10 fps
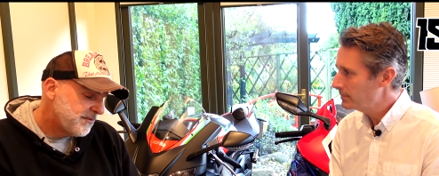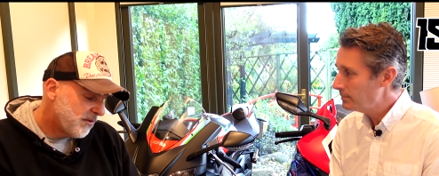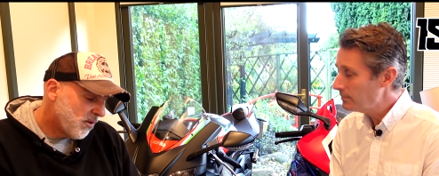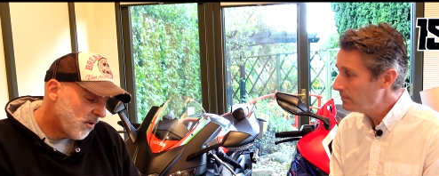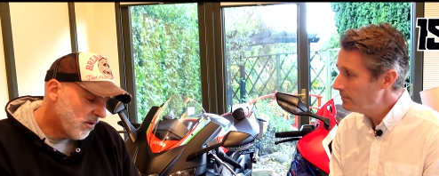
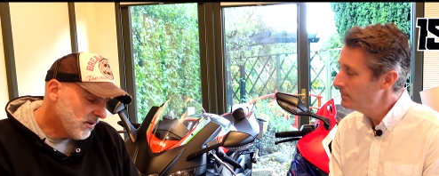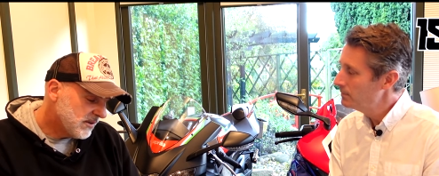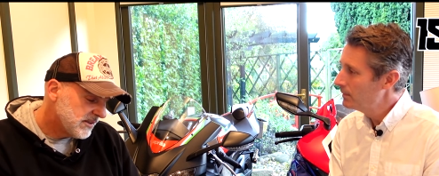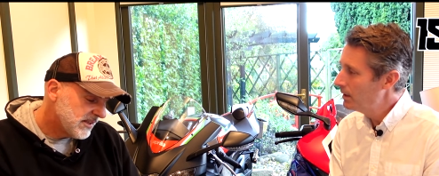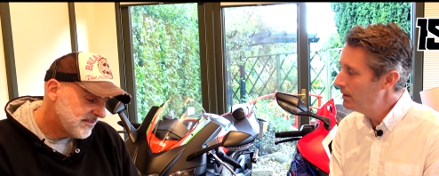Speaker 1: four
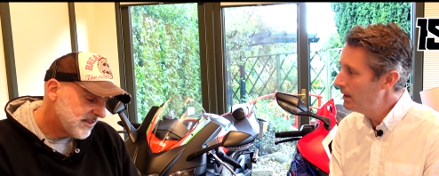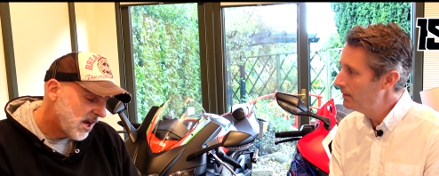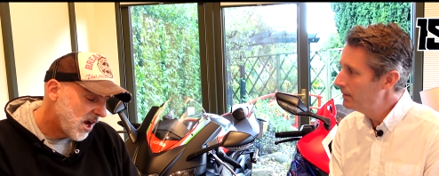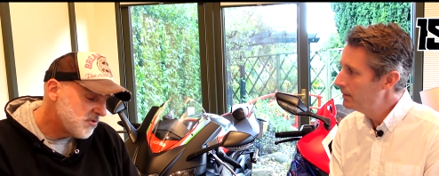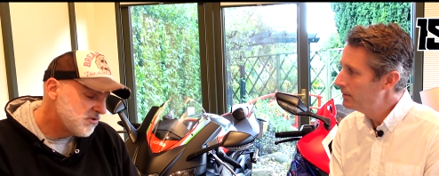is yeah.
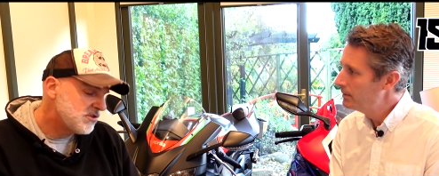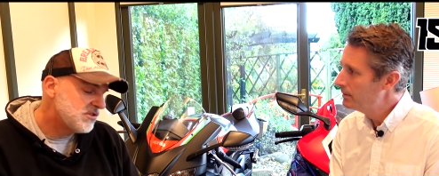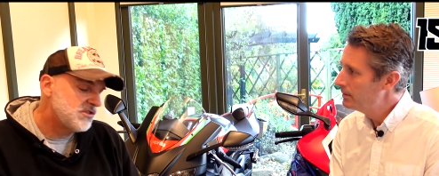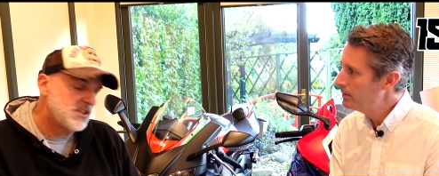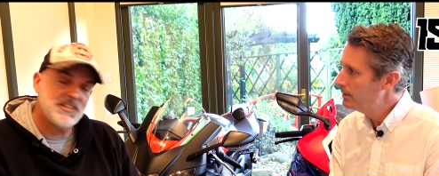
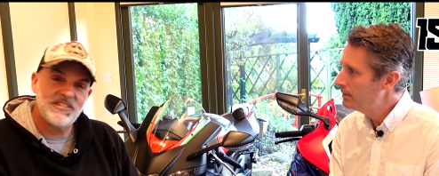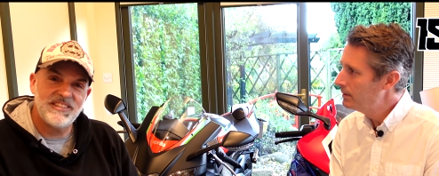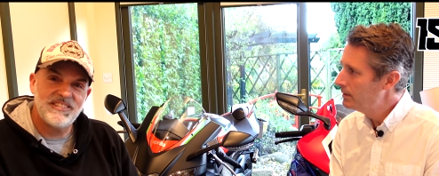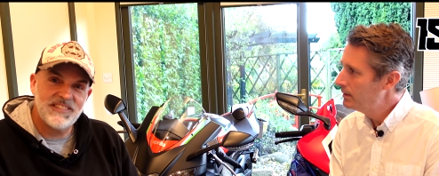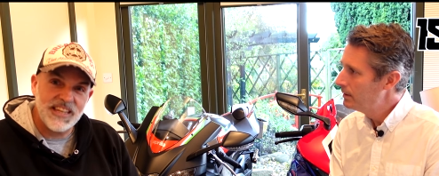
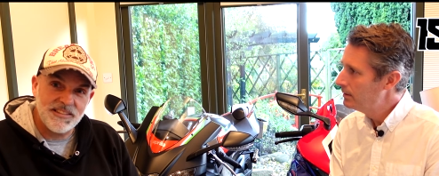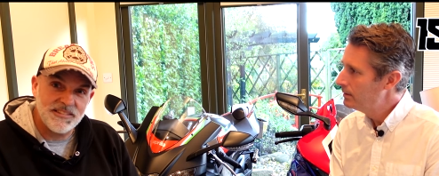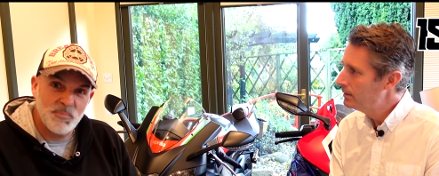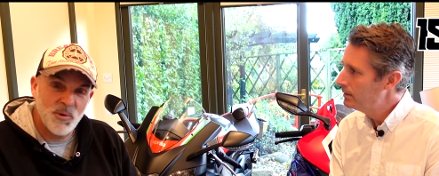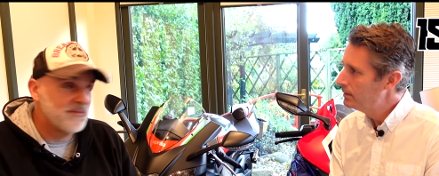
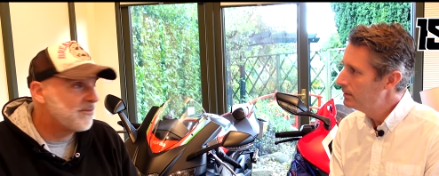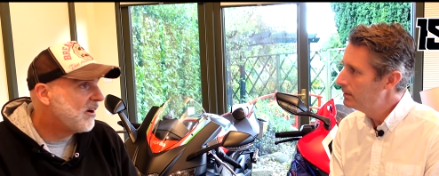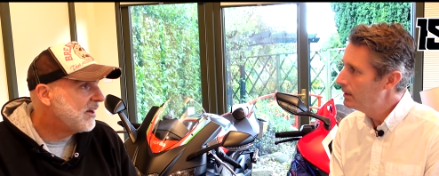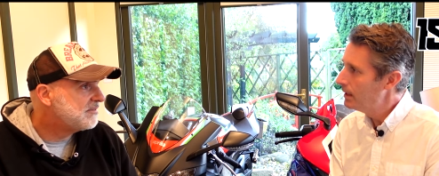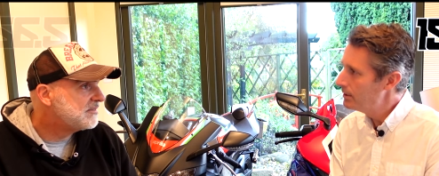
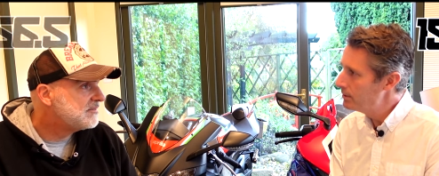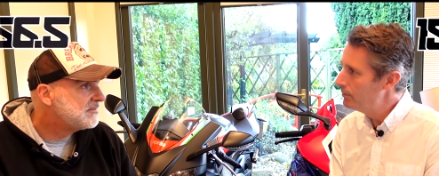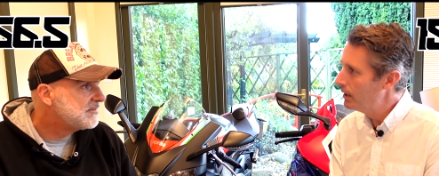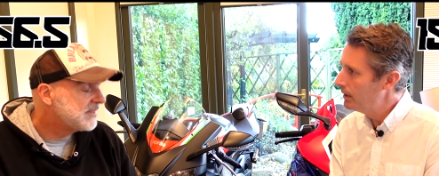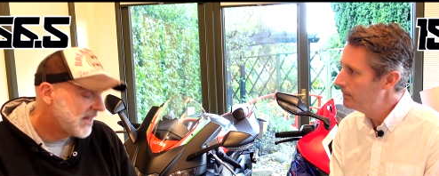166.5. Is it
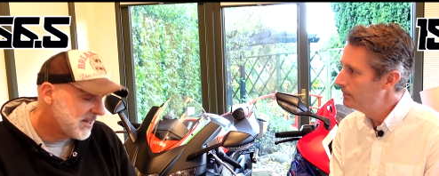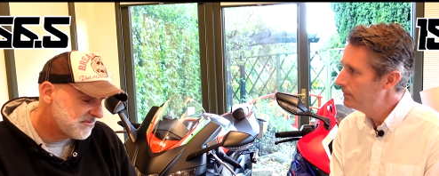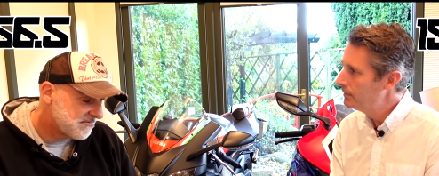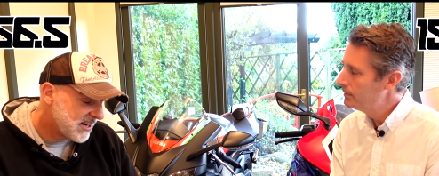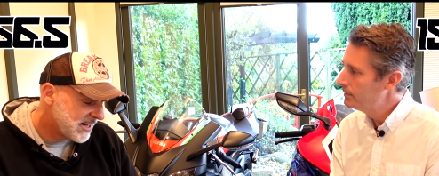really? It
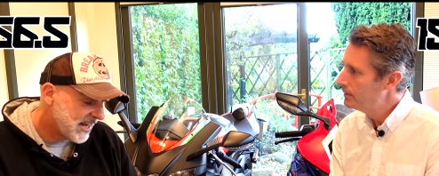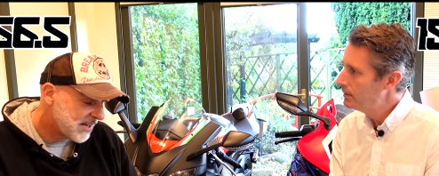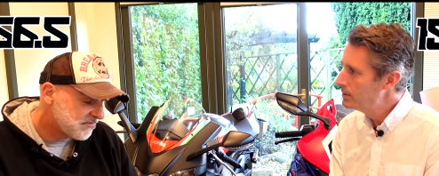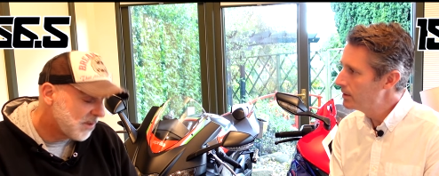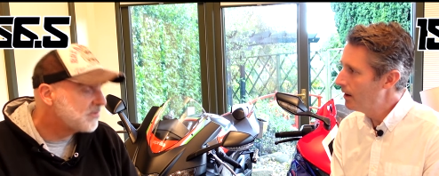really
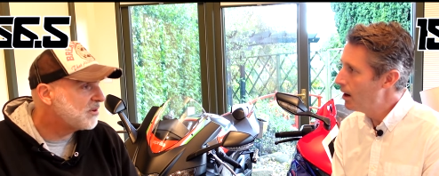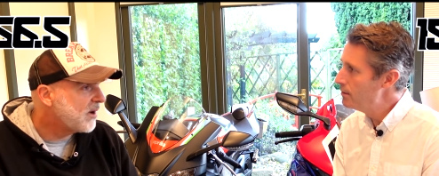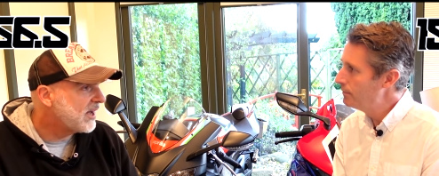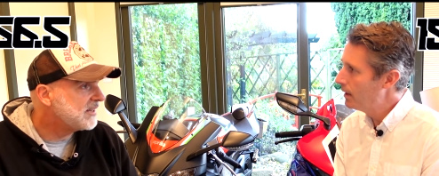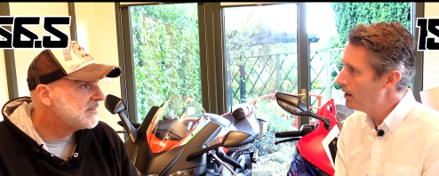has run so
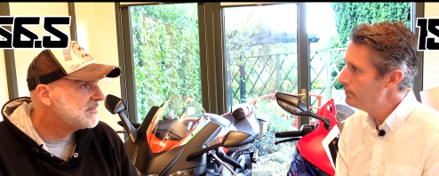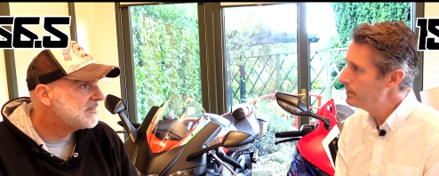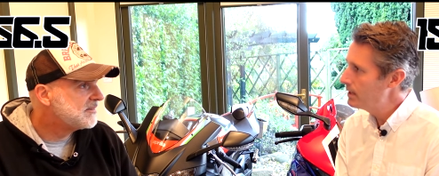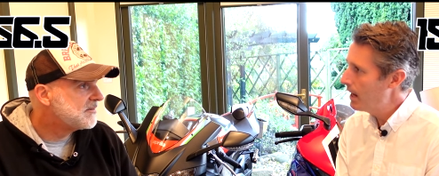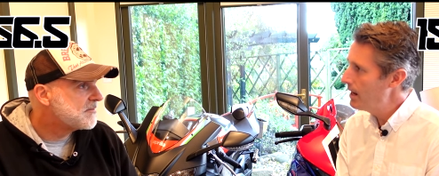over,
Speaker 2: over
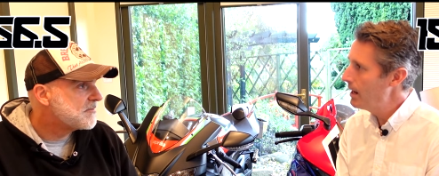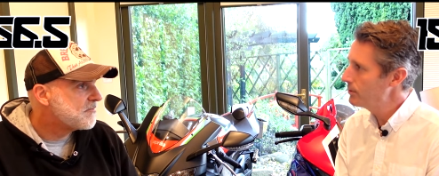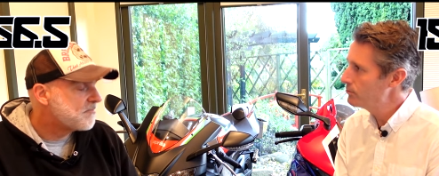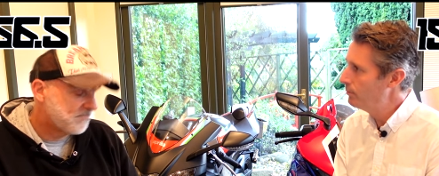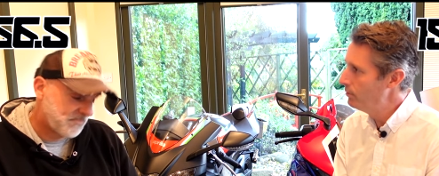10
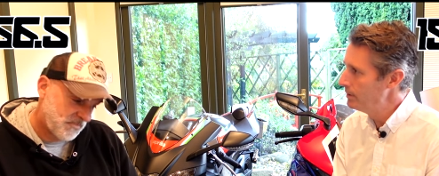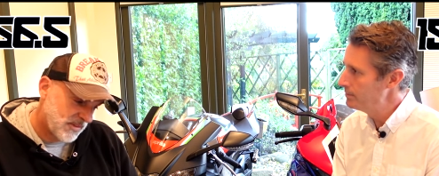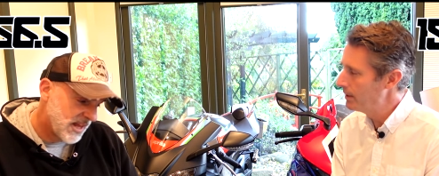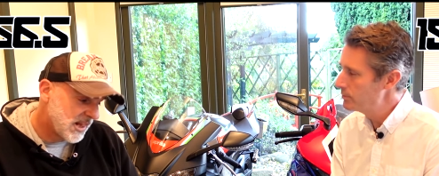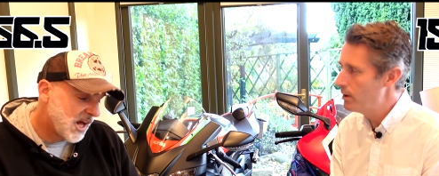extra points.
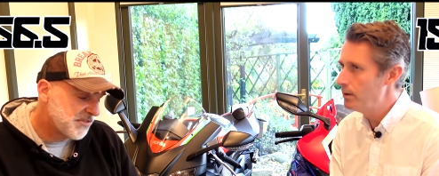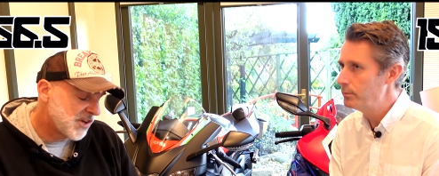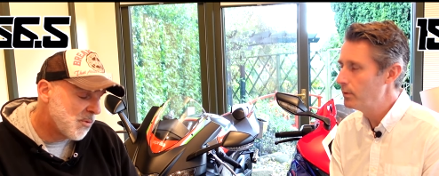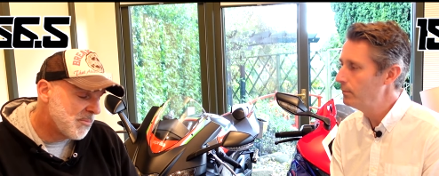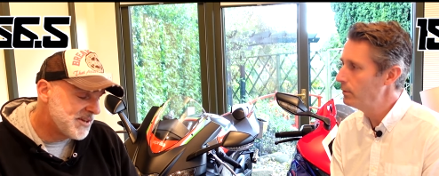About last
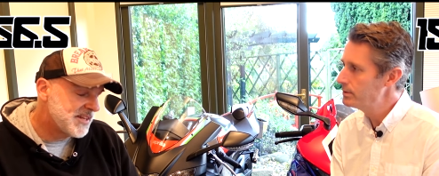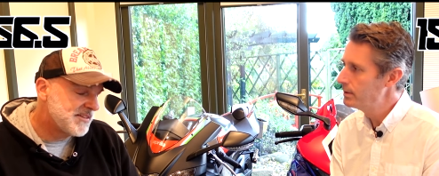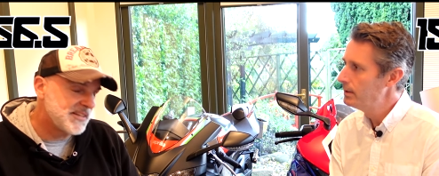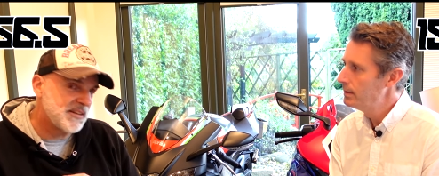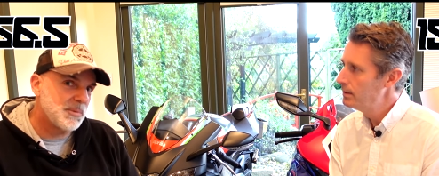time when we did
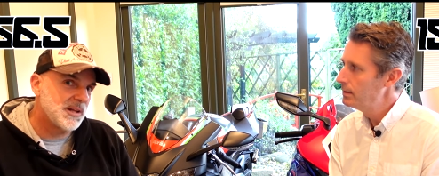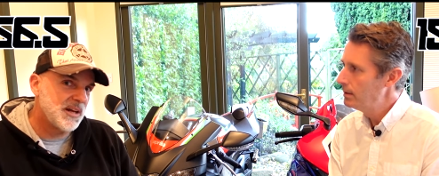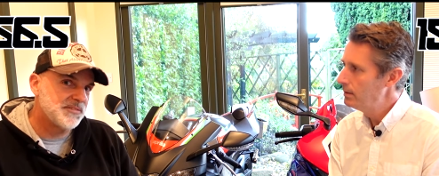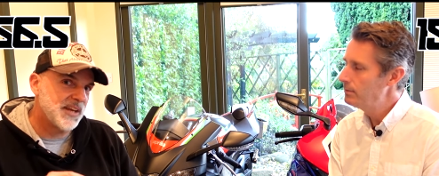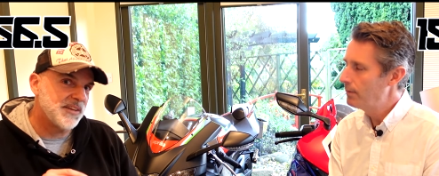the double
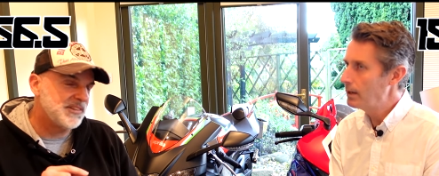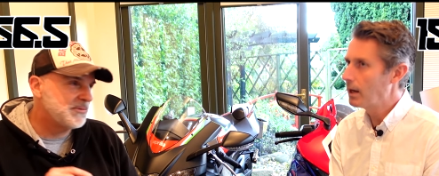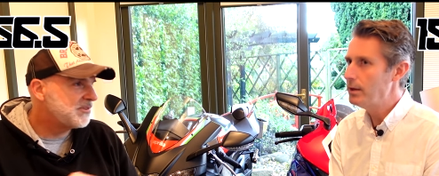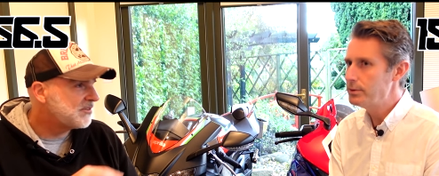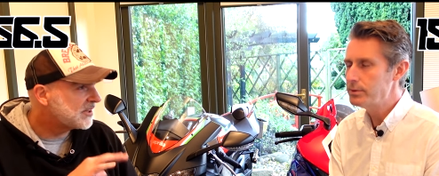R test, it
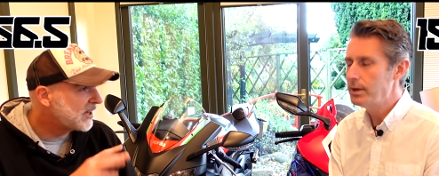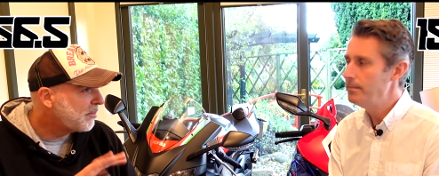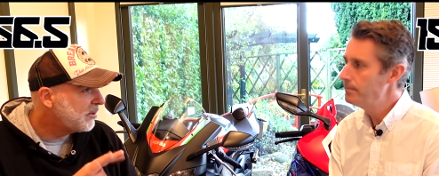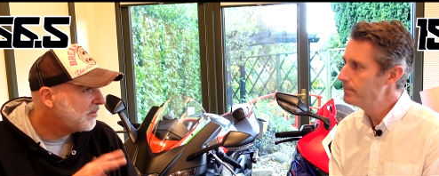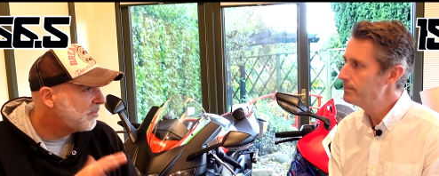was just a
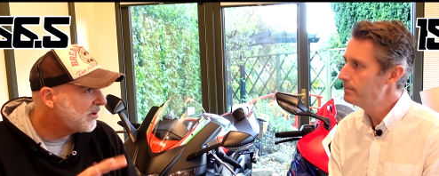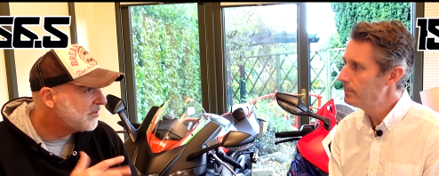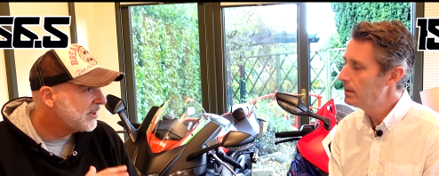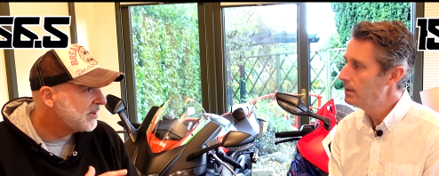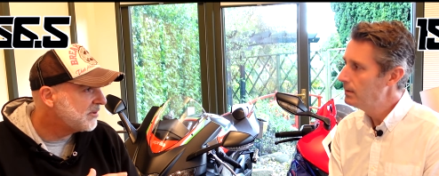couple
Speaker 1: it? of
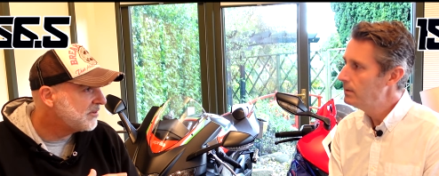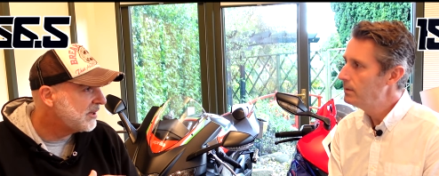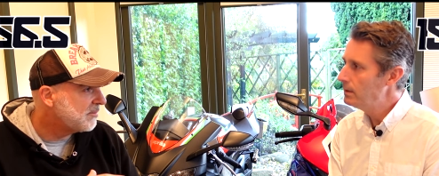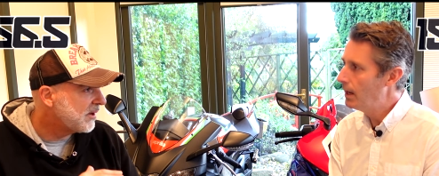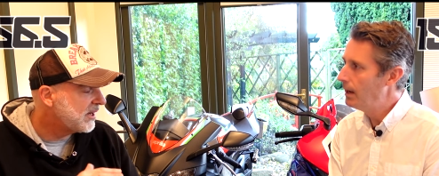points in it,
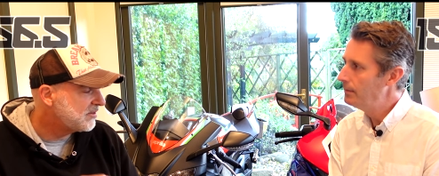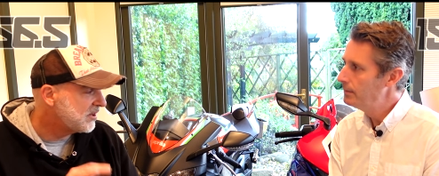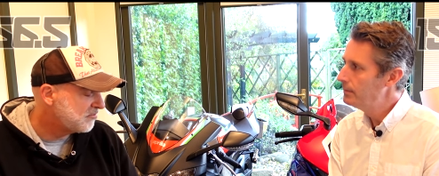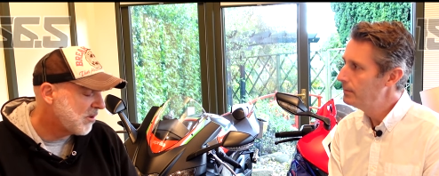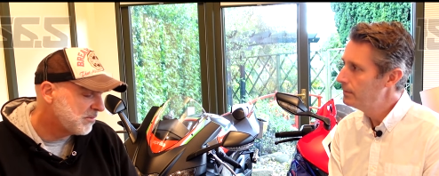wasn't it? Yeah. But it's,
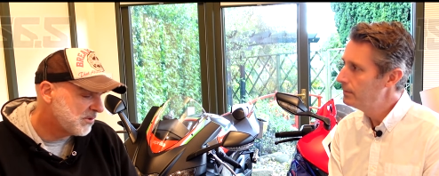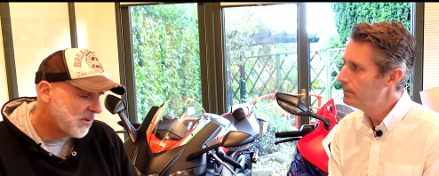it's romped